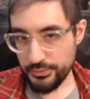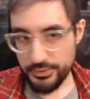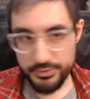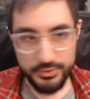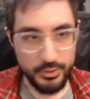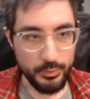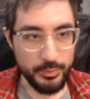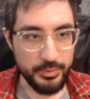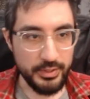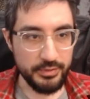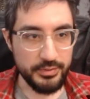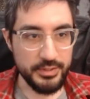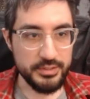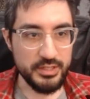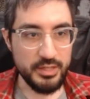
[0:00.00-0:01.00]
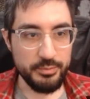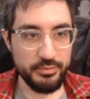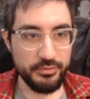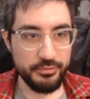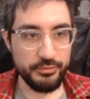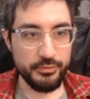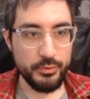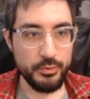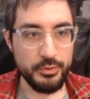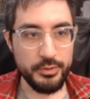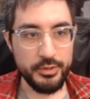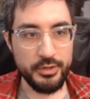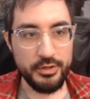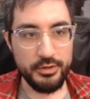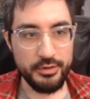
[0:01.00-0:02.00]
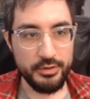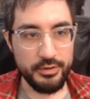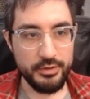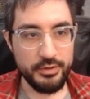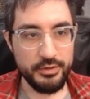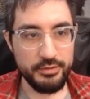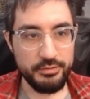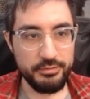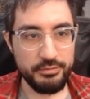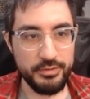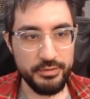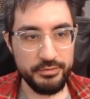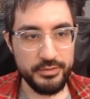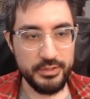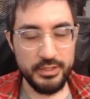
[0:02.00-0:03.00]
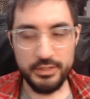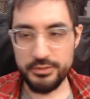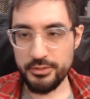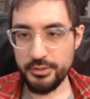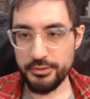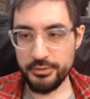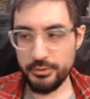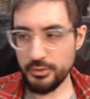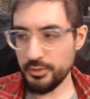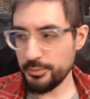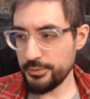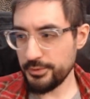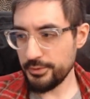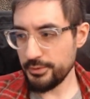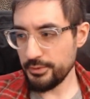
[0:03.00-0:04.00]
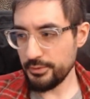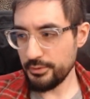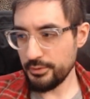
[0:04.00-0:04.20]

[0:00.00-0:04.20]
So we picked these up for 50 Exalted Orbs.